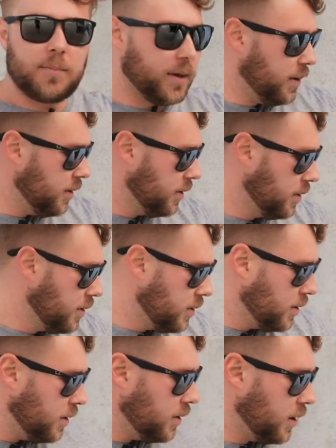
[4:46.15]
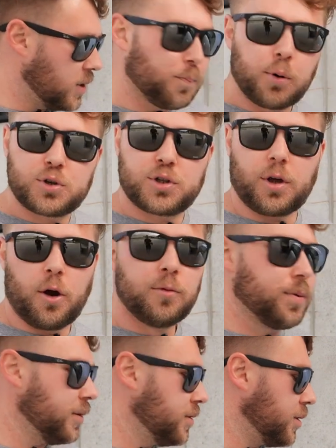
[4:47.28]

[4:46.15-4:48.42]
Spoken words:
here, it's pushed to open.